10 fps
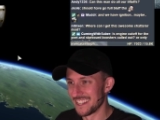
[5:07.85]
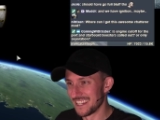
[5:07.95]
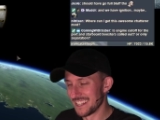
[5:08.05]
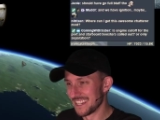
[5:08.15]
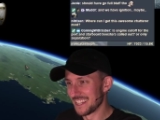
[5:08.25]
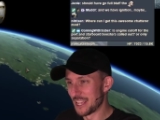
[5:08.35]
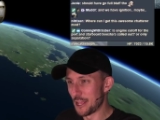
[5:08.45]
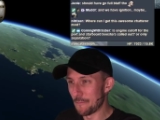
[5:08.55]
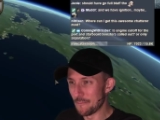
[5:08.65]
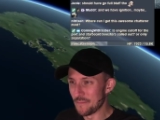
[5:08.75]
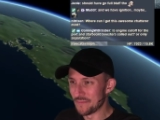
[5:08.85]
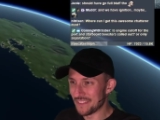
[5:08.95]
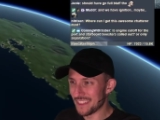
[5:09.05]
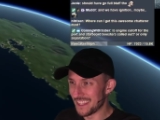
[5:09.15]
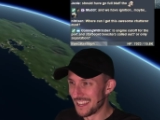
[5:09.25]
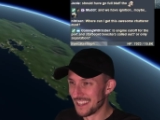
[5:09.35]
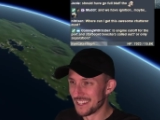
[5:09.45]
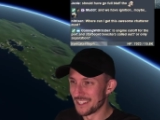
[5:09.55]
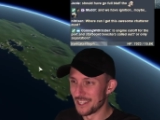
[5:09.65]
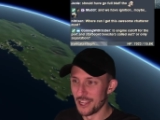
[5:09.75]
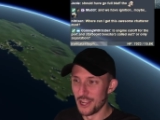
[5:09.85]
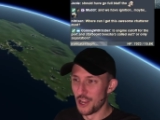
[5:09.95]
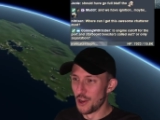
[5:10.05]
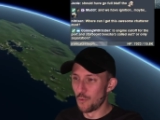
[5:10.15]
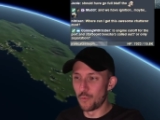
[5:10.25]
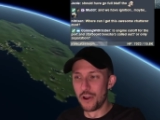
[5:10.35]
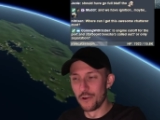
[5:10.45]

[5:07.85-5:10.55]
very impressed with your rocket design here.